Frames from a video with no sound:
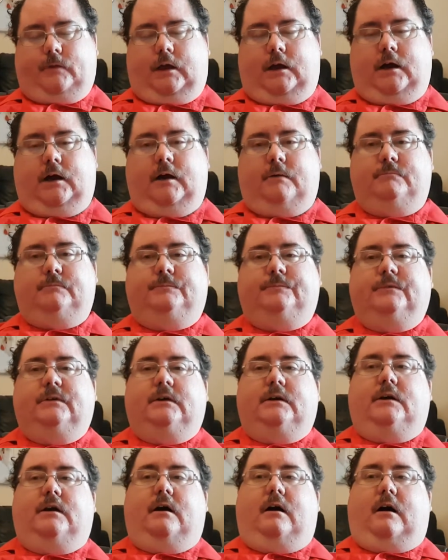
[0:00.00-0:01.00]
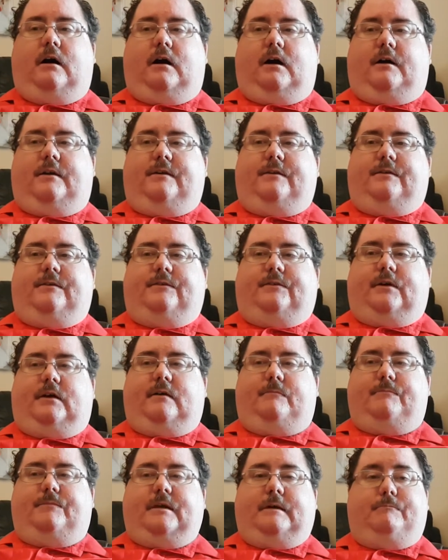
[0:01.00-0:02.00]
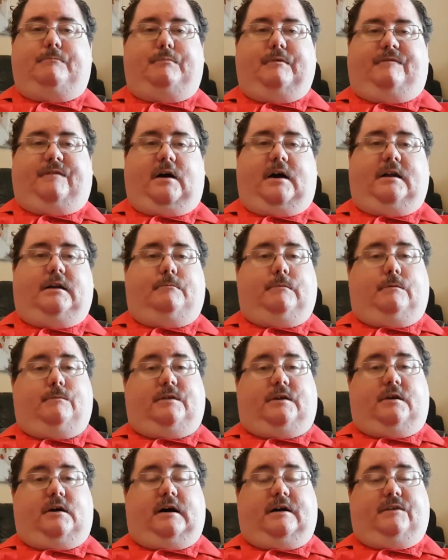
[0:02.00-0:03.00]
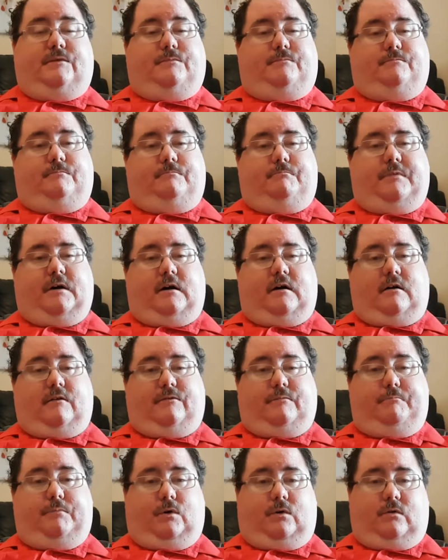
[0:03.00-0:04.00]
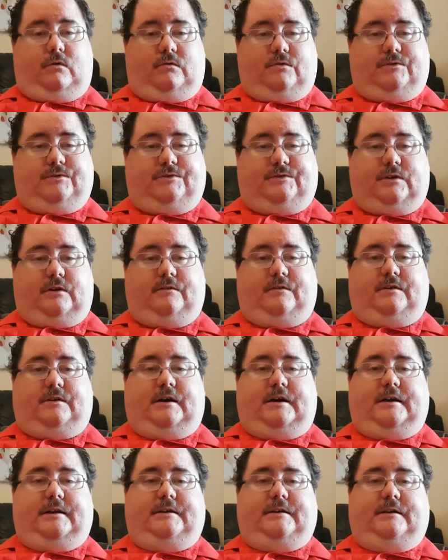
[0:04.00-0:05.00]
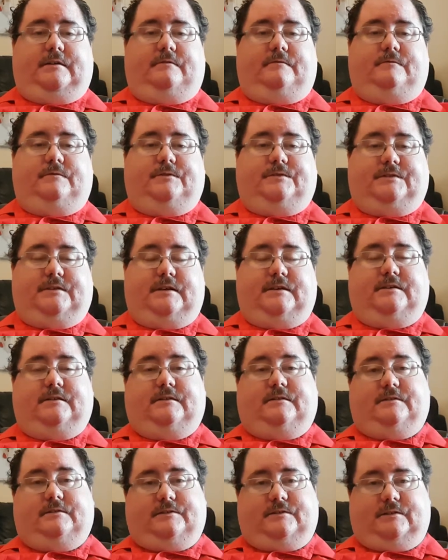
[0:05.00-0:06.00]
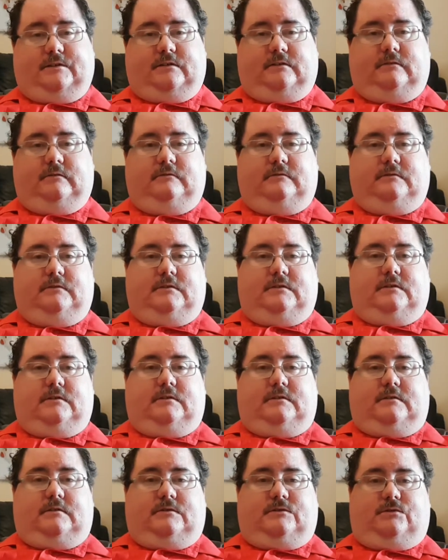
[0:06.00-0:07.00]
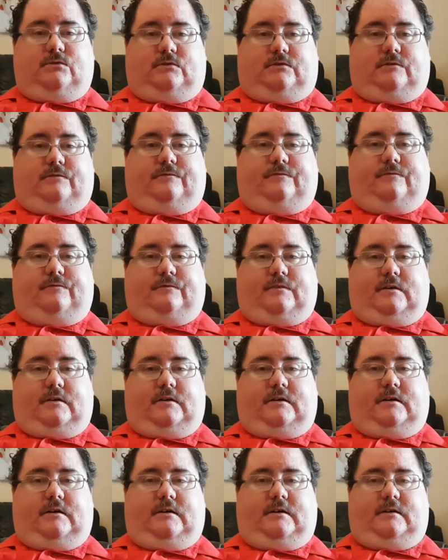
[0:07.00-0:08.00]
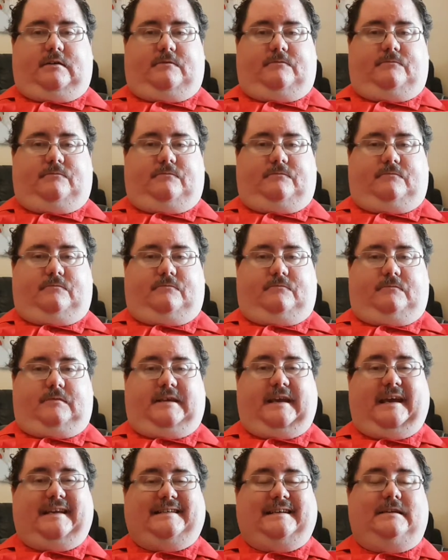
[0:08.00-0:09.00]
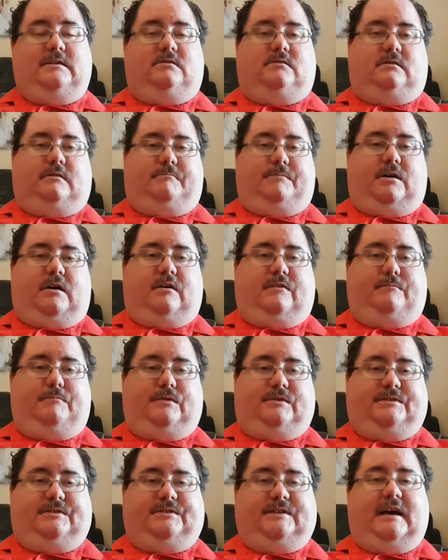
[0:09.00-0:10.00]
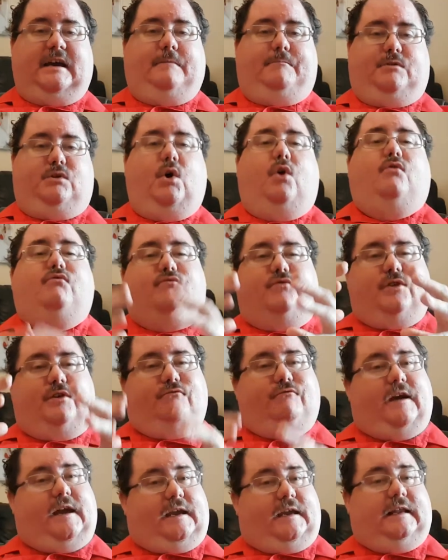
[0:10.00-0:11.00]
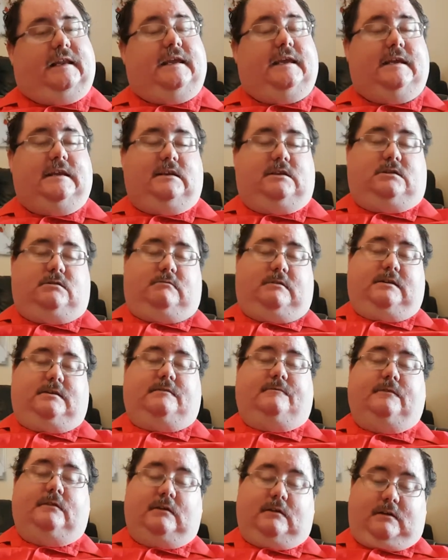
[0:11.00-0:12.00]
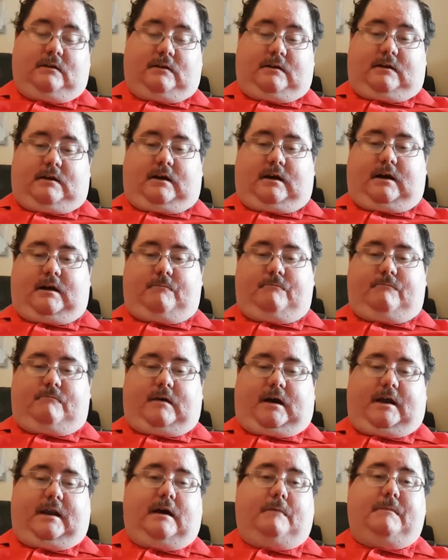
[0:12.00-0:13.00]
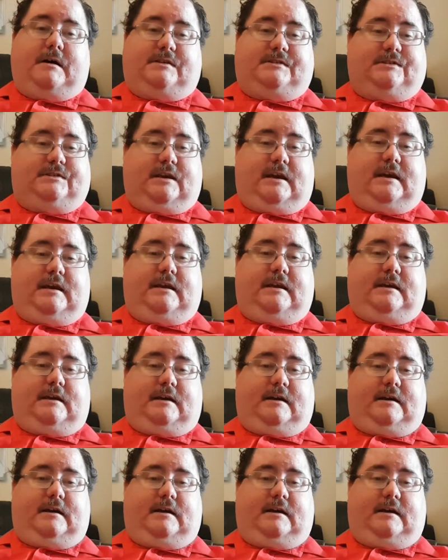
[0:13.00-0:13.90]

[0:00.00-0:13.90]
And they've provided me with a nice bath board so that I can sit and still sort of get into the bath per se, but not directly into it. And I must say,